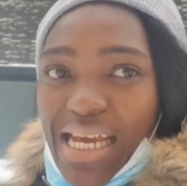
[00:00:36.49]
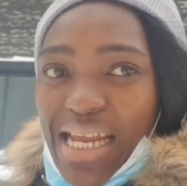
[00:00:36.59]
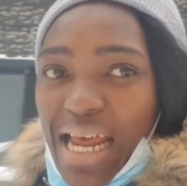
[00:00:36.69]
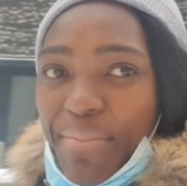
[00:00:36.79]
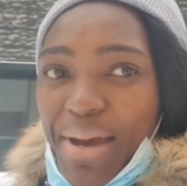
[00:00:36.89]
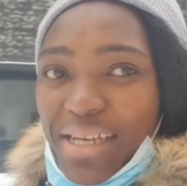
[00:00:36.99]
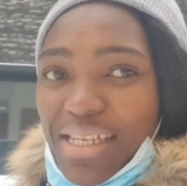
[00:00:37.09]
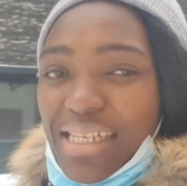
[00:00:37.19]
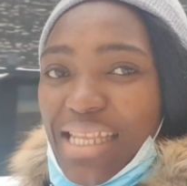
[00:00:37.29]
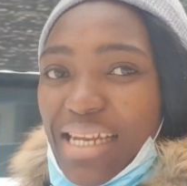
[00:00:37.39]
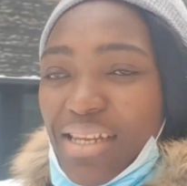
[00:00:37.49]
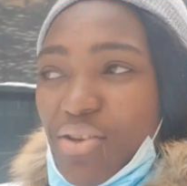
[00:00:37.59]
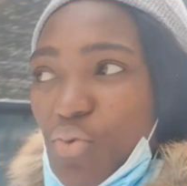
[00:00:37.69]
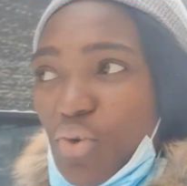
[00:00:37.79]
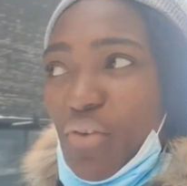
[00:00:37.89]
I'm actually standing
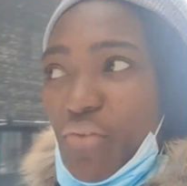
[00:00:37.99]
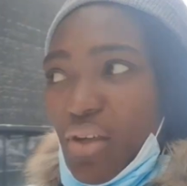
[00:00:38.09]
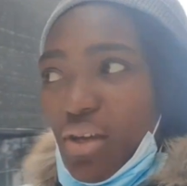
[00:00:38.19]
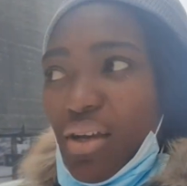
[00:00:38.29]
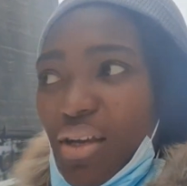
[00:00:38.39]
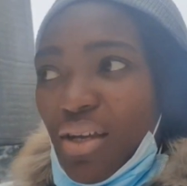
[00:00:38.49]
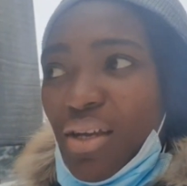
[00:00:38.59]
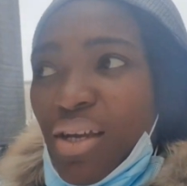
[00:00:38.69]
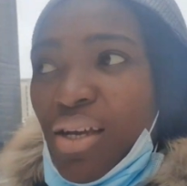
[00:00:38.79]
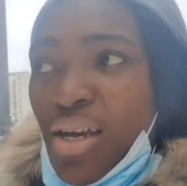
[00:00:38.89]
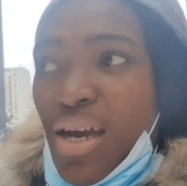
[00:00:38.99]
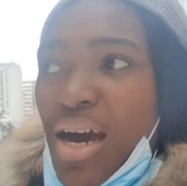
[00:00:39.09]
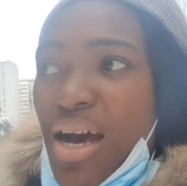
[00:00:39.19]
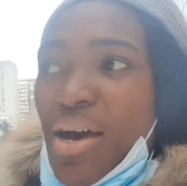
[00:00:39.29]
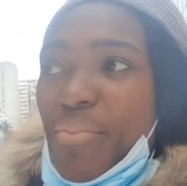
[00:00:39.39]
in one of the
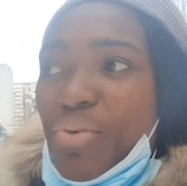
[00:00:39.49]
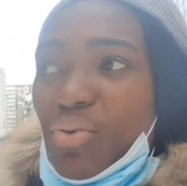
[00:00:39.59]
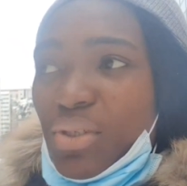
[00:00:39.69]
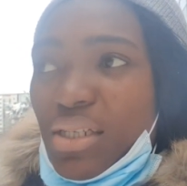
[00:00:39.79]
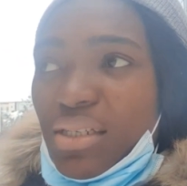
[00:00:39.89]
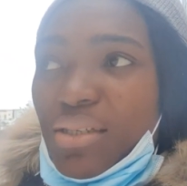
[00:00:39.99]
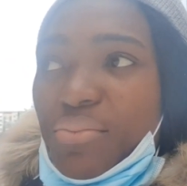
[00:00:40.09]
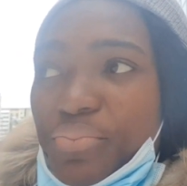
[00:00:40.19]
buildings.